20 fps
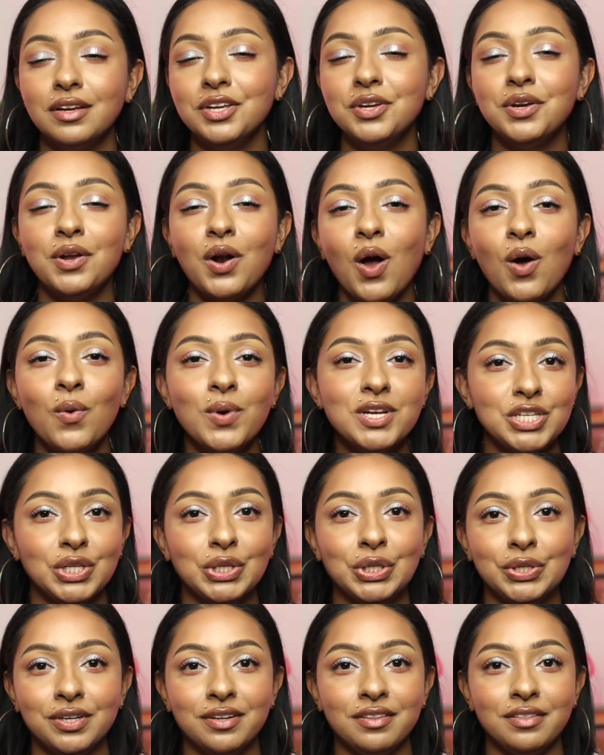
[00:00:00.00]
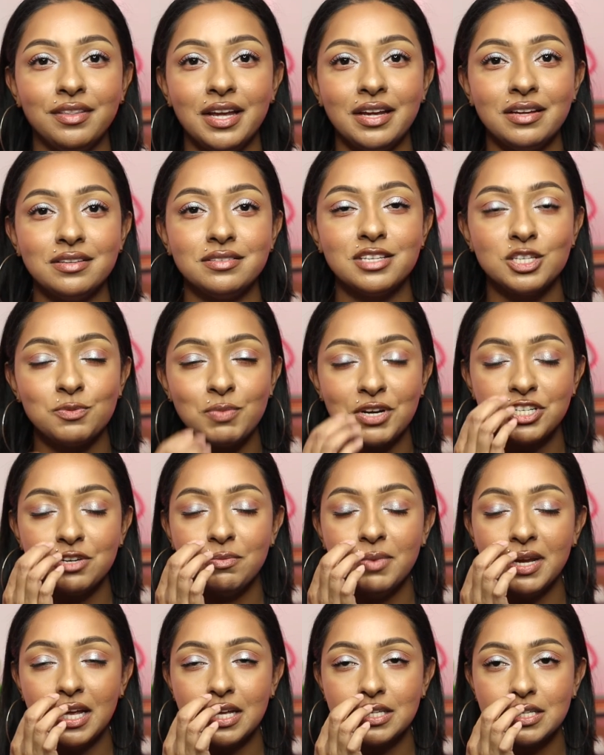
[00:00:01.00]
you can always learn things,
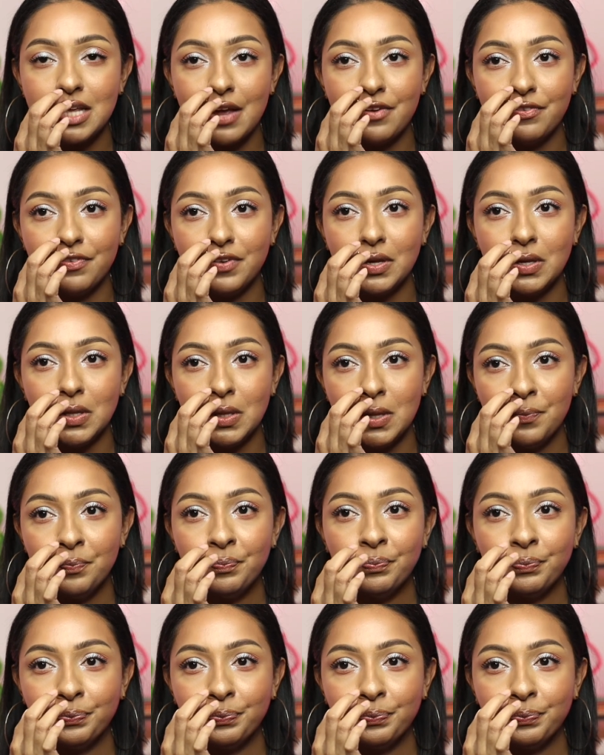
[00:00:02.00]
especially because I feel